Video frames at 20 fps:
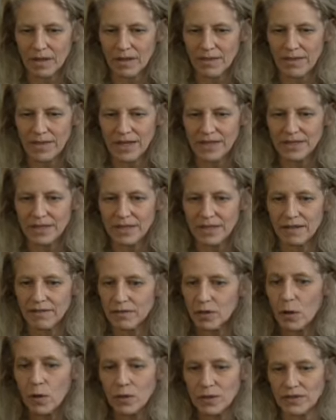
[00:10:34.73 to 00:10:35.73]
they, of
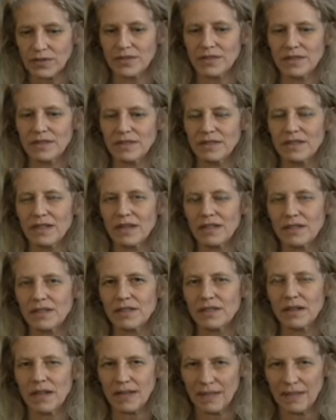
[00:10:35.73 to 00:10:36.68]
course, talk to,